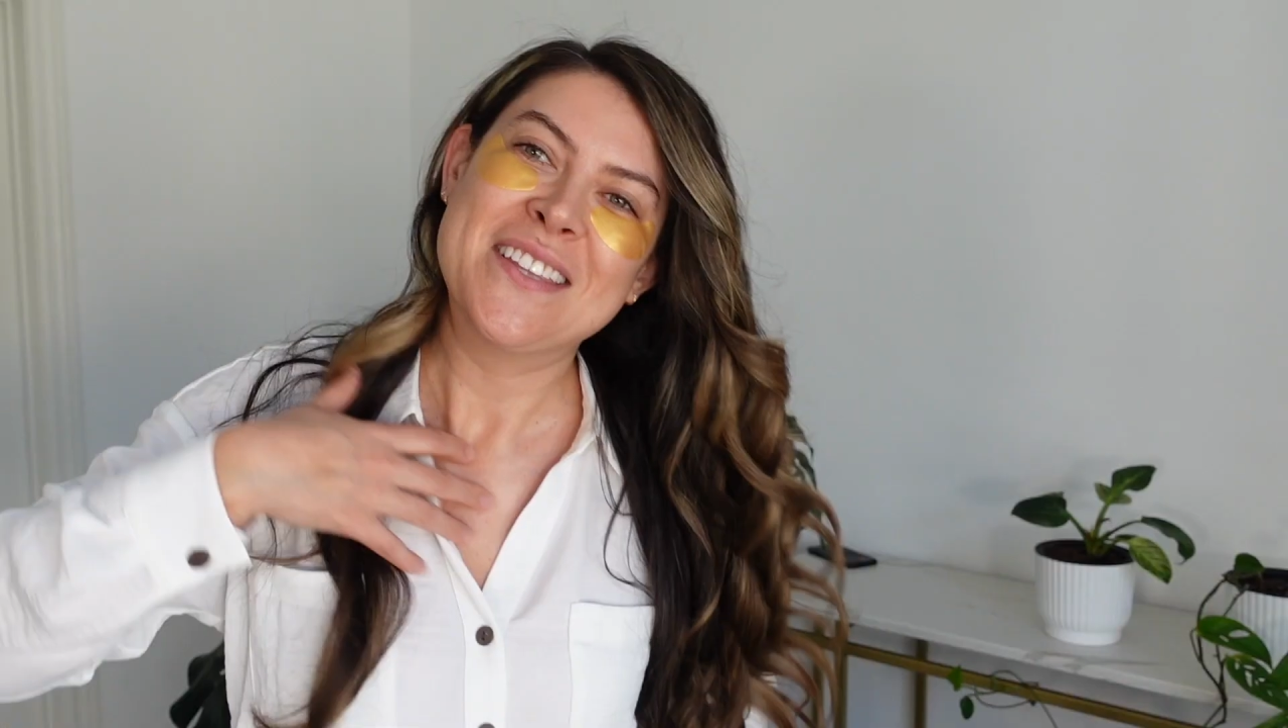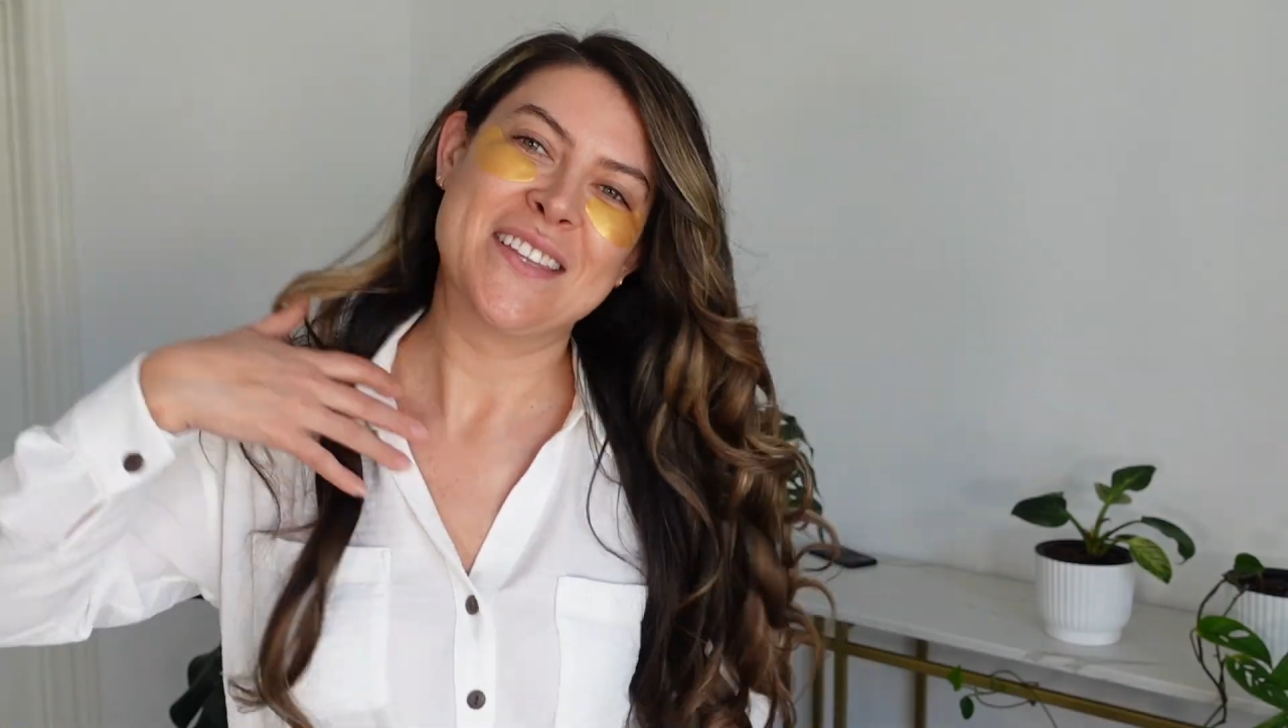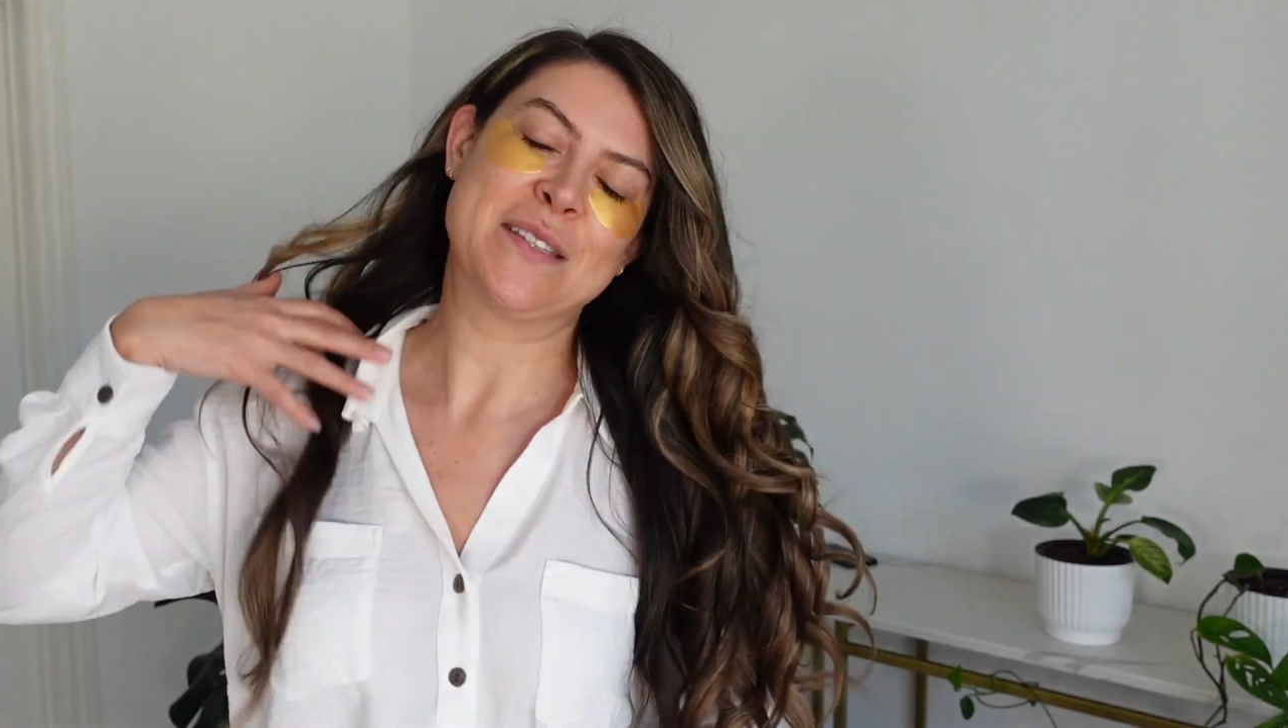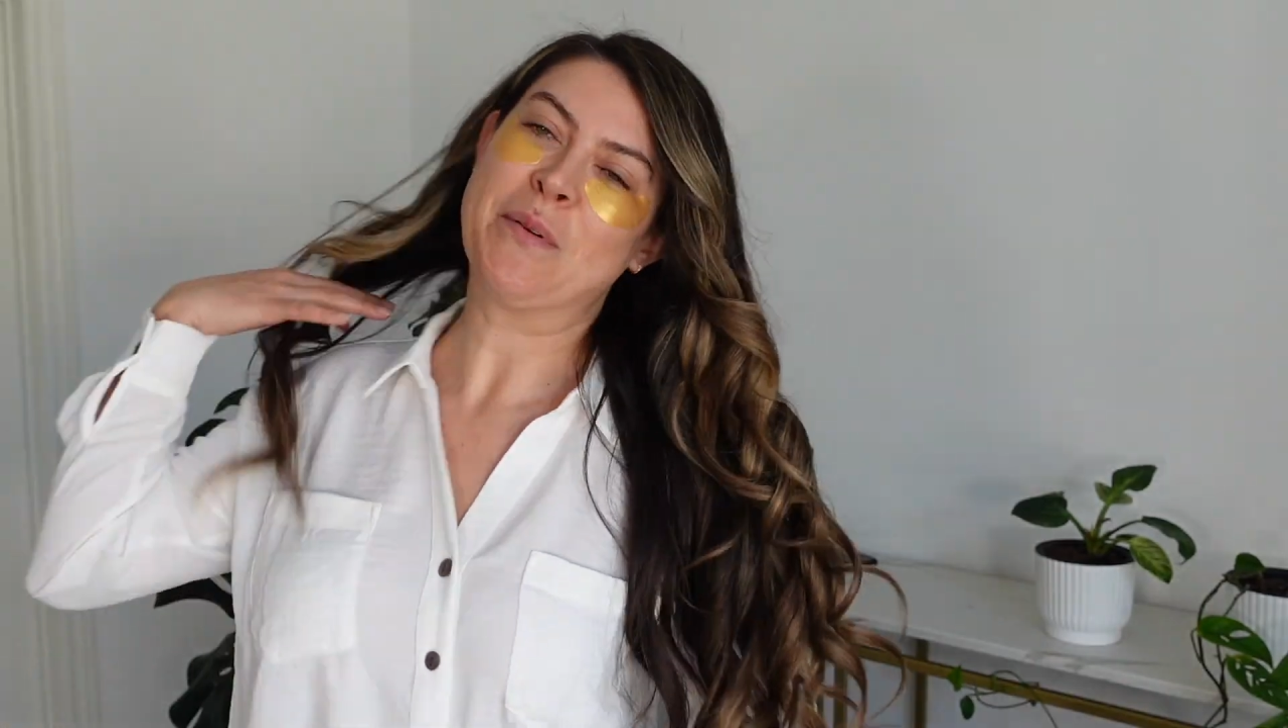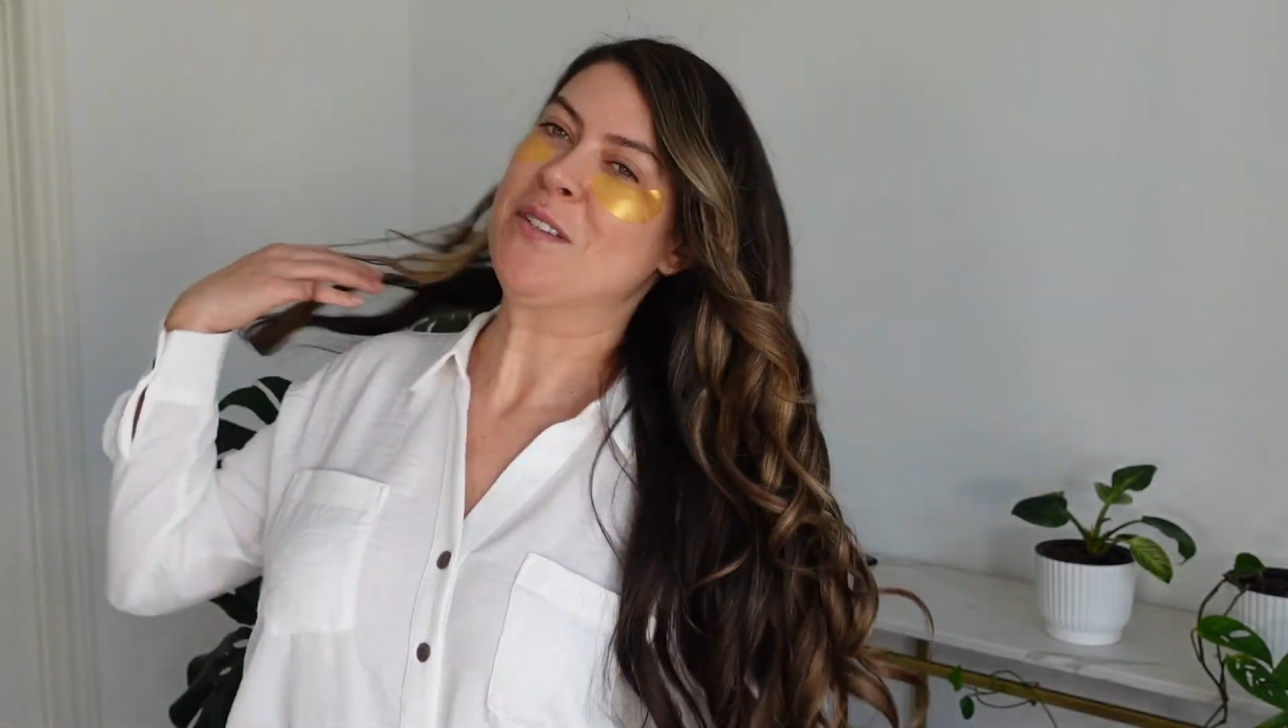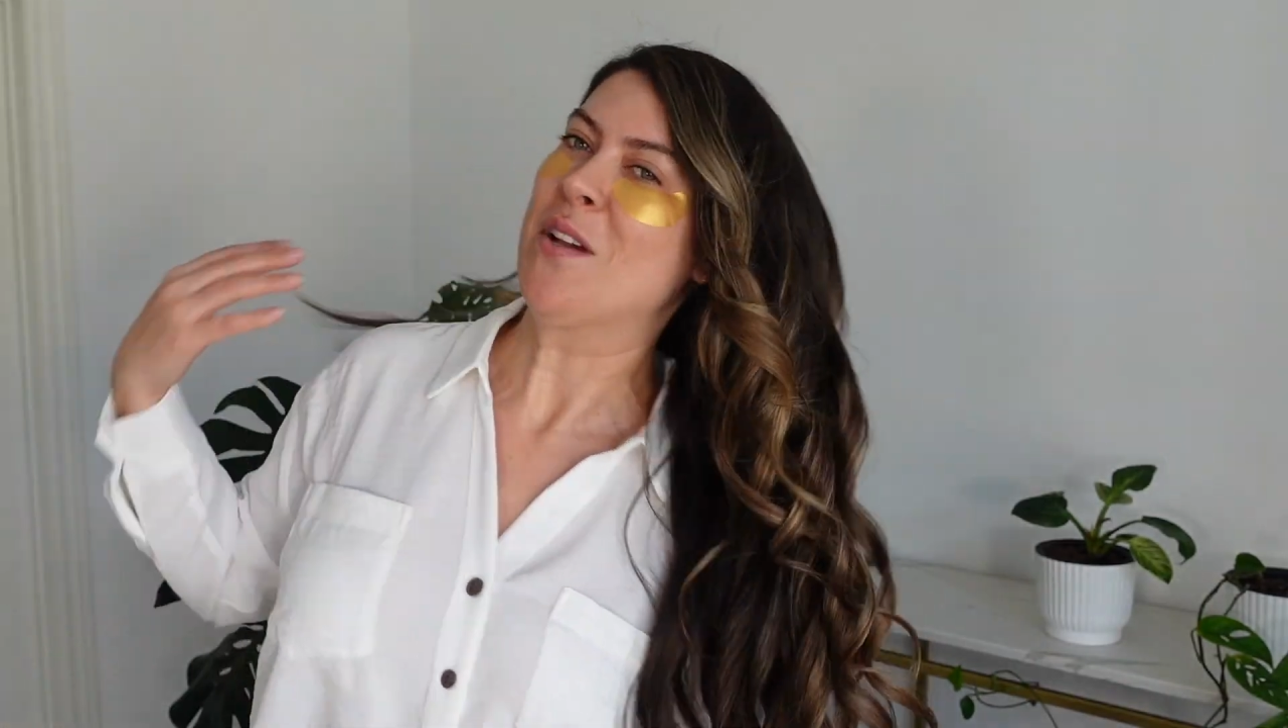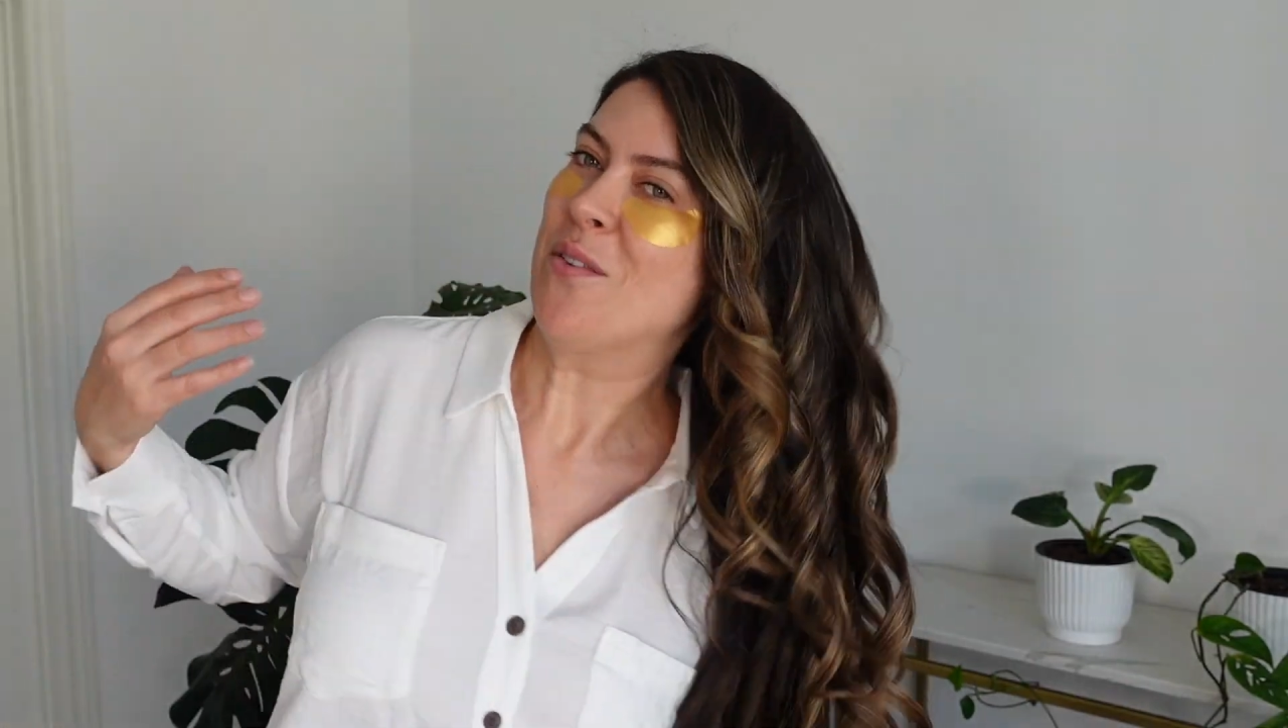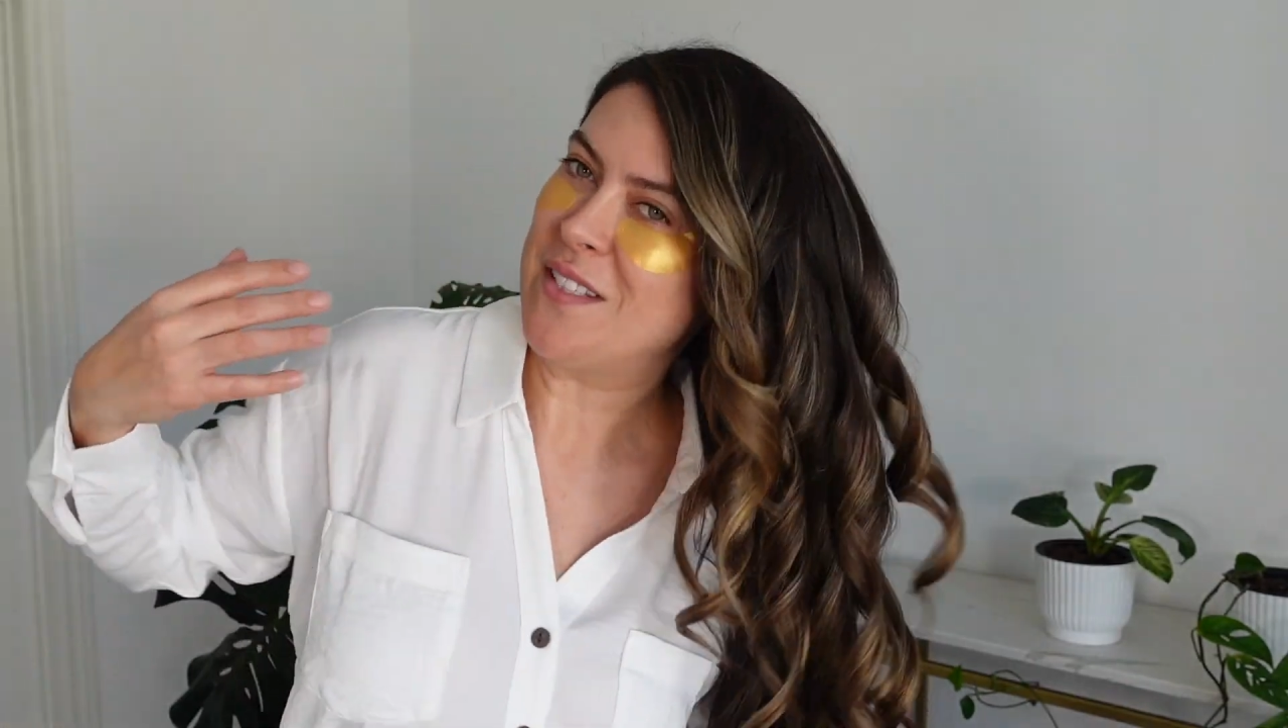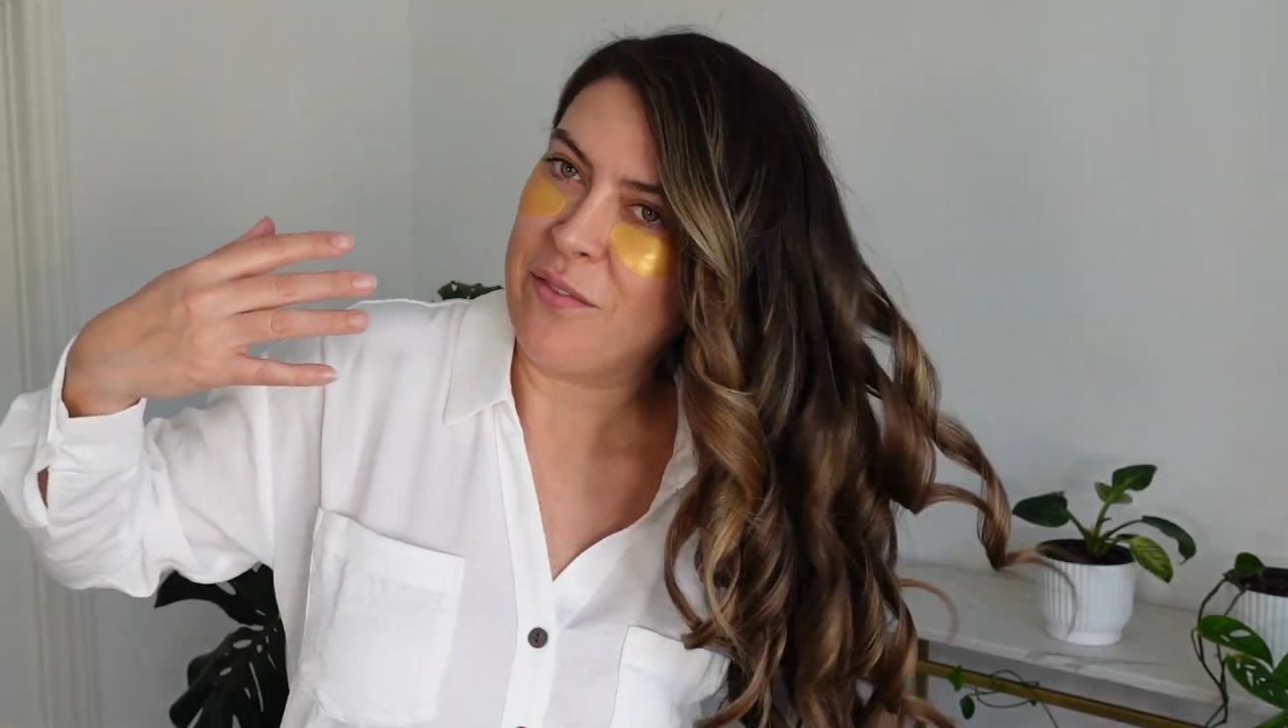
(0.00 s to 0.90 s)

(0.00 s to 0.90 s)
This part's always